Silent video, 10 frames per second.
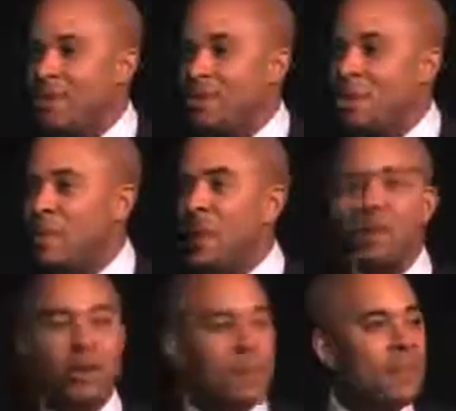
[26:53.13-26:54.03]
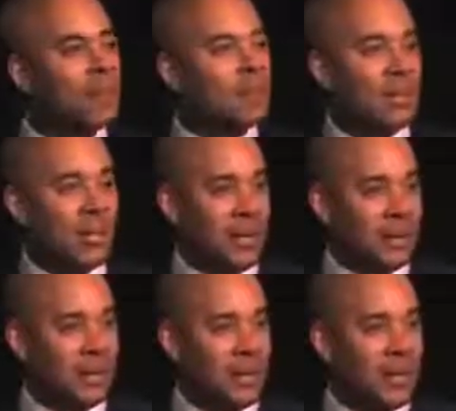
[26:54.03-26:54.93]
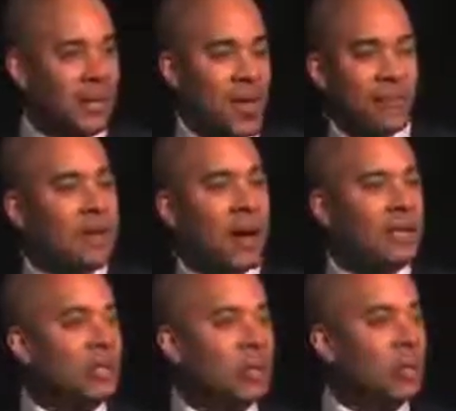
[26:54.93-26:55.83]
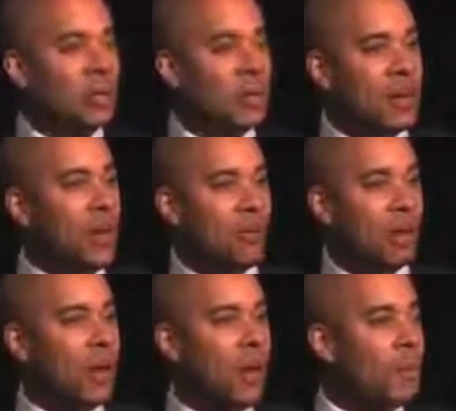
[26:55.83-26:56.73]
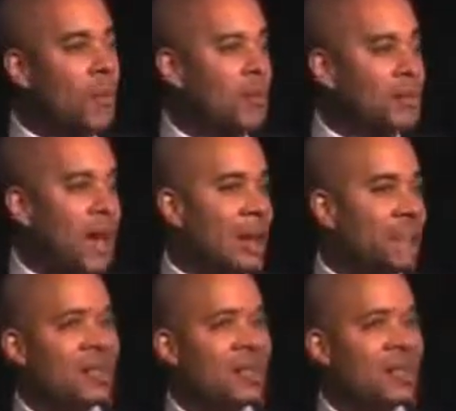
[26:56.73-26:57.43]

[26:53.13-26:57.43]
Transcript: So the bigger you can build a team, everybody doing a little bit over a long period of time.